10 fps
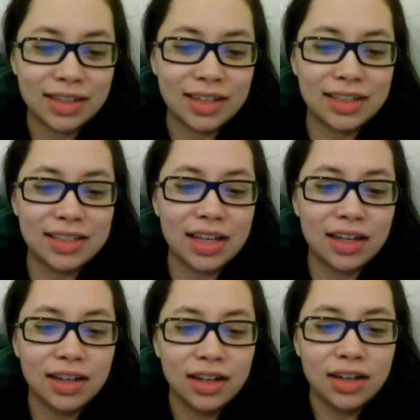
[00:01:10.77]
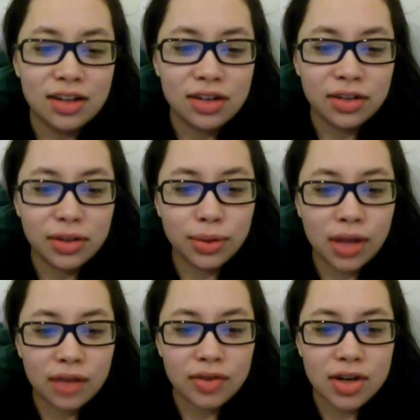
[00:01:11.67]
and he said, You
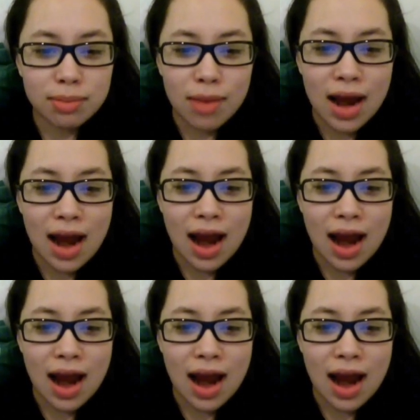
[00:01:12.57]
love us much.